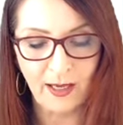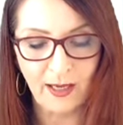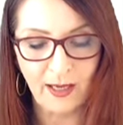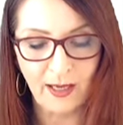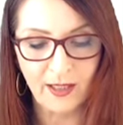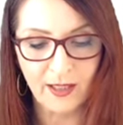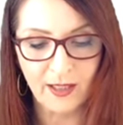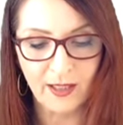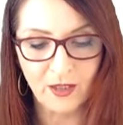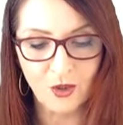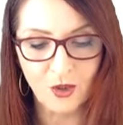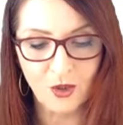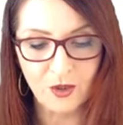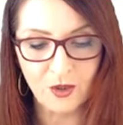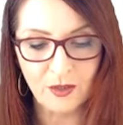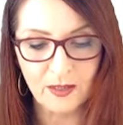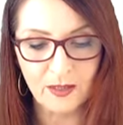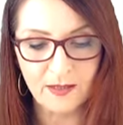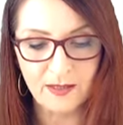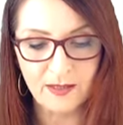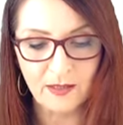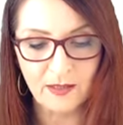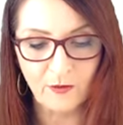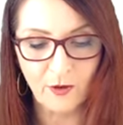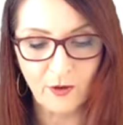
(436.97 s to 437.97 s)
age
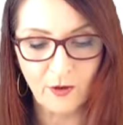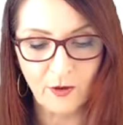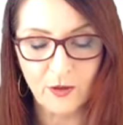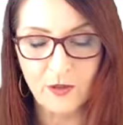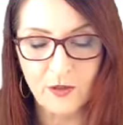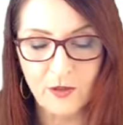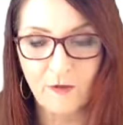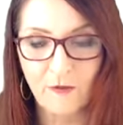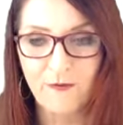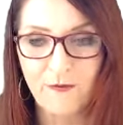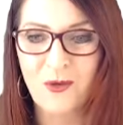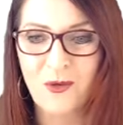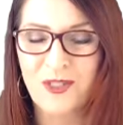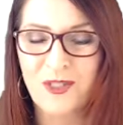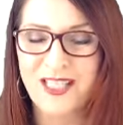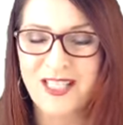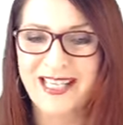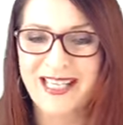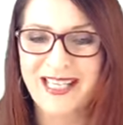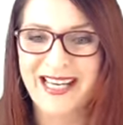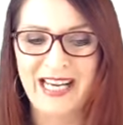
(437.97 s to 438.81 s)
0 to 14.